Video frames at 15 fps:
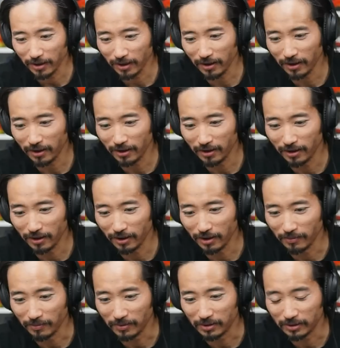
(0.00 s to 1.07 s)

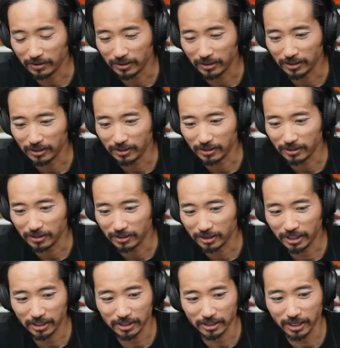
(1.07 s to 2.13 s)
Um,
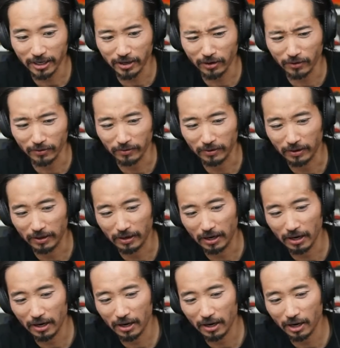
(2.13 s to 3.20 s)
Shannon says, "Hey, Co,
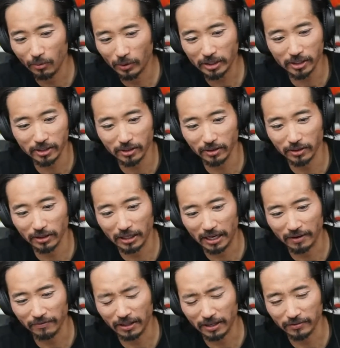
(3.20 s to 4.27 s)
uh, what's the deal of the
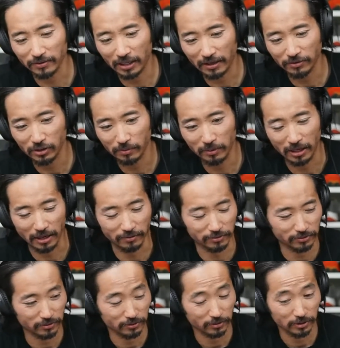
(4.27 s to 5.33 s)
live live live stream live?